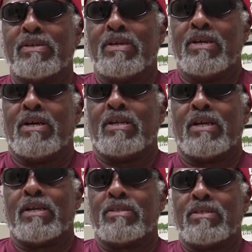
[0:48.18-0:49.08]
a
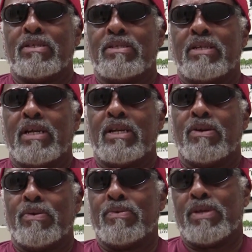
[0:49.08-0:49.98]
lot of things that I
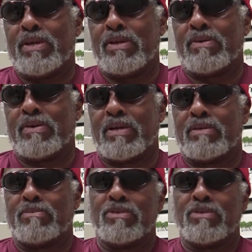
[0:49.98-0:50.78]
learned here I